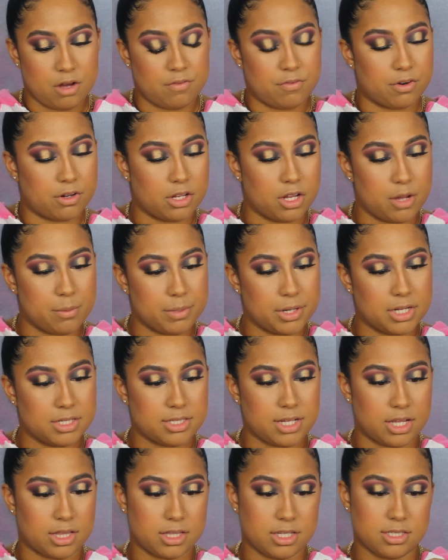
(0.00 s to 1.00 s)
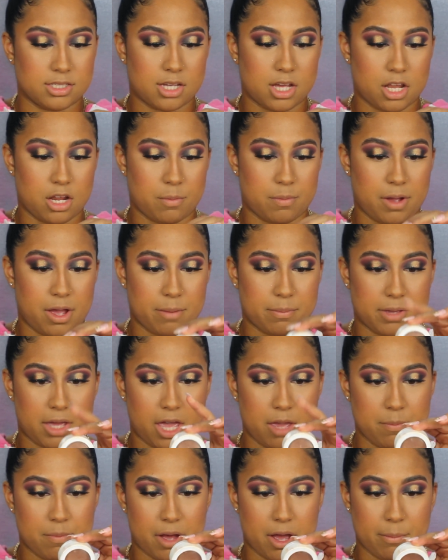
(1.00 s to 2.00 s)
For glow, I'm going to take this ColourPop
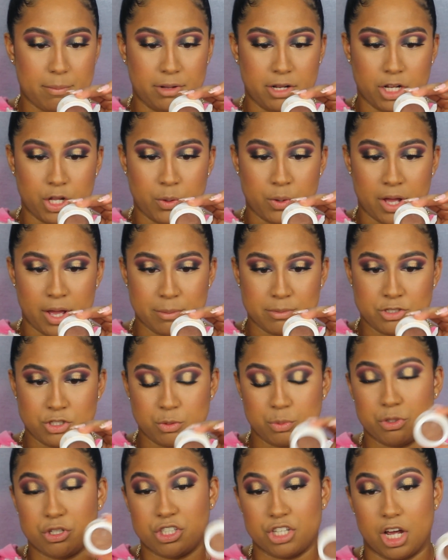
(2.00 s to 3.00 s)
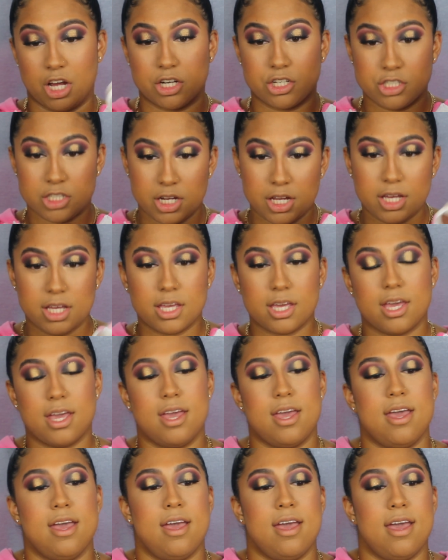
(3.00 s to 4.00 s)
K-Pop Glow Up Super Shock Cheek,
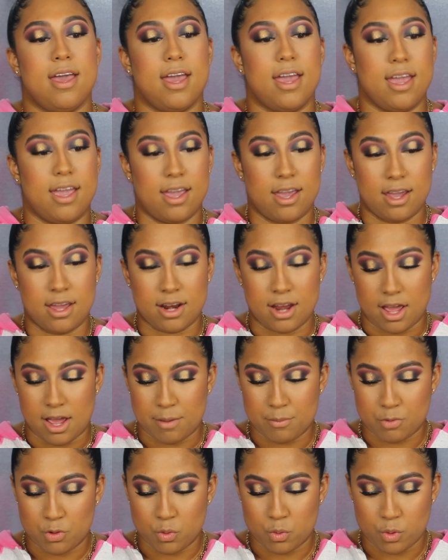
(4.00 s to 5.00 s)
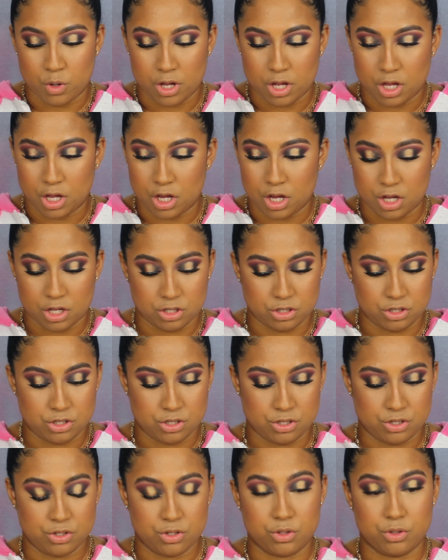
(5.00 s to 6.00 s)
and I'm going
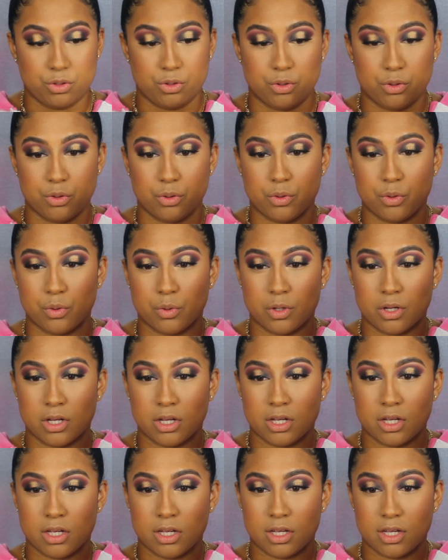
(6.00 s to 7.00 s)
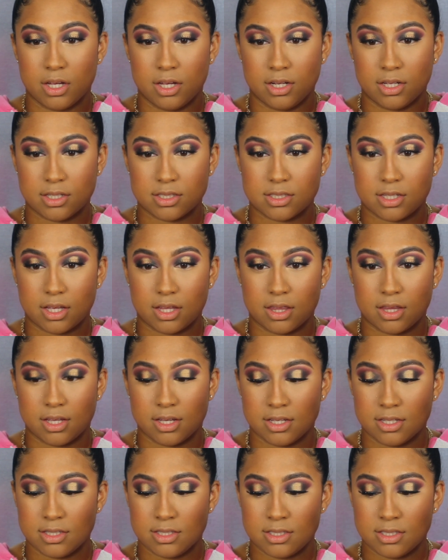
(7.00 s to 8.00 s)
to, it looks like
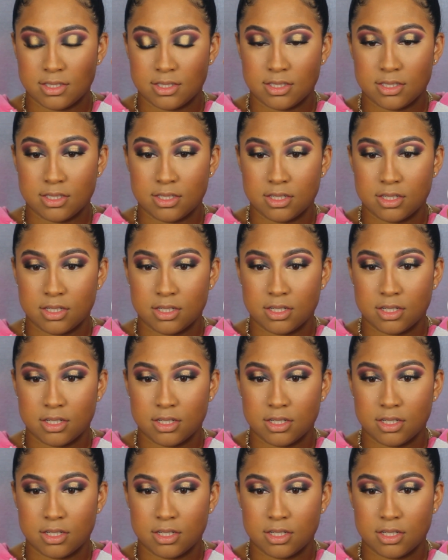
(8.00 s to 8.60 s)
this,